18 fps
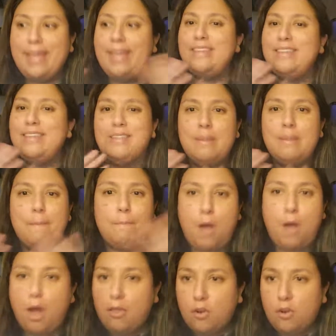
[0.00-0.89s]
It doesn't
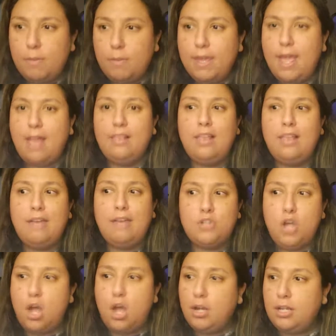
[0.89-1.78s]
bother me. I love
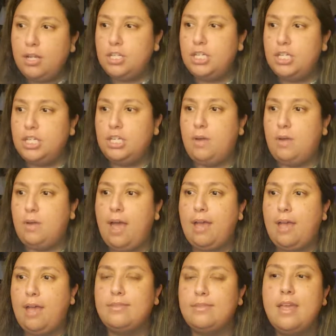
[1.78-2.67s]
talking to you guys.